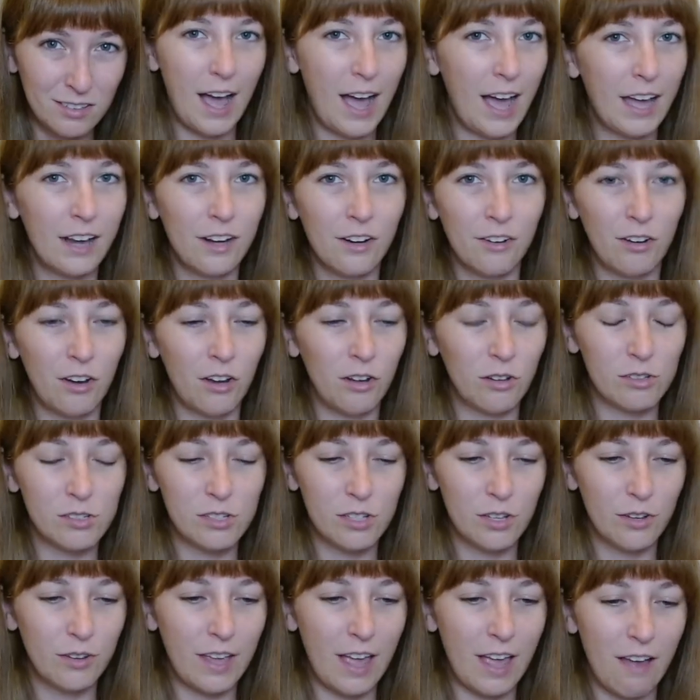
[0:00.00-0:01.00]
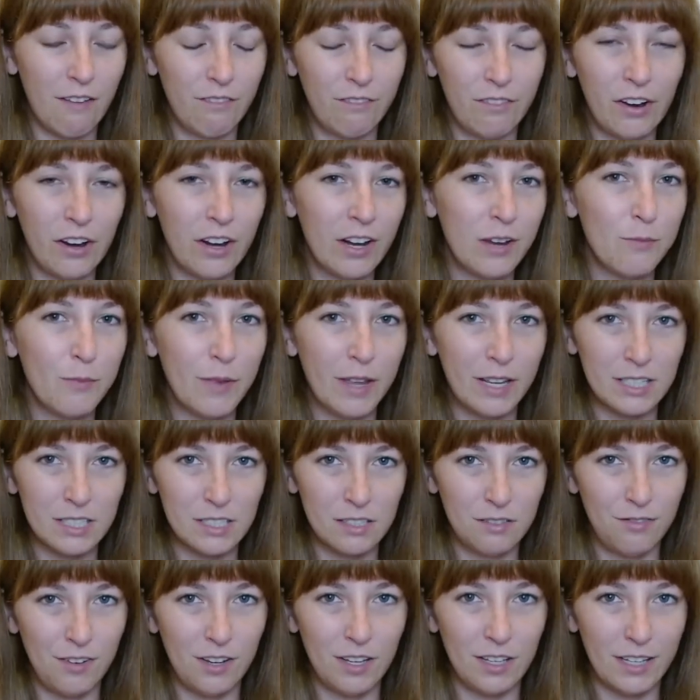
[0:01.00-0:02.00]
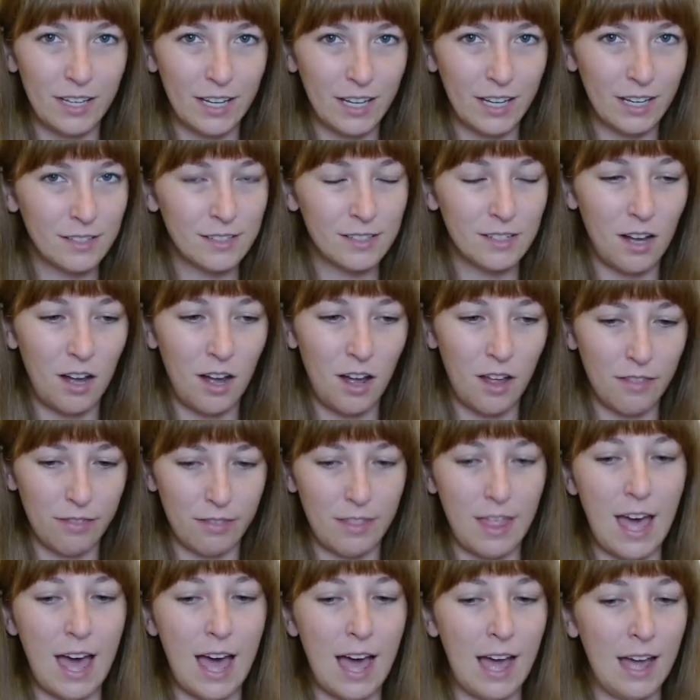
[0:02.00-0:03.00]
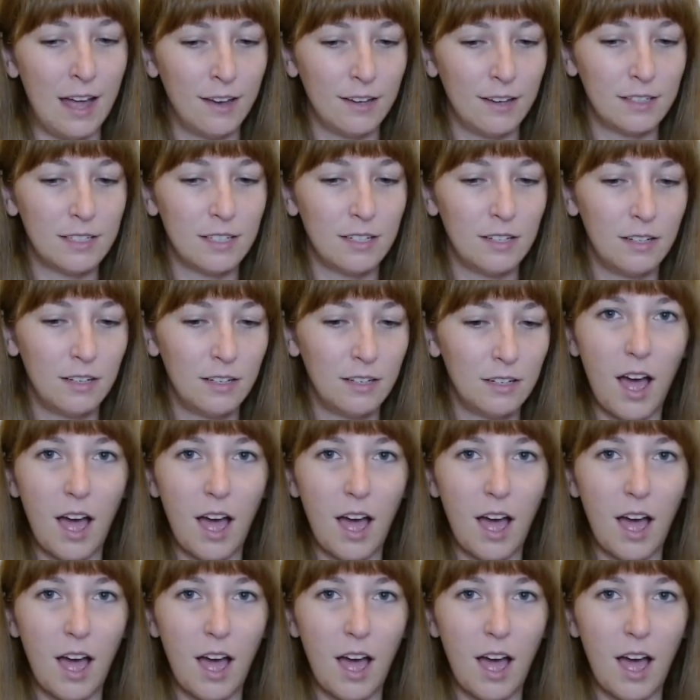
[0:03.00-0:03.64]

I don't know. So yeah, very mixed feelings on that.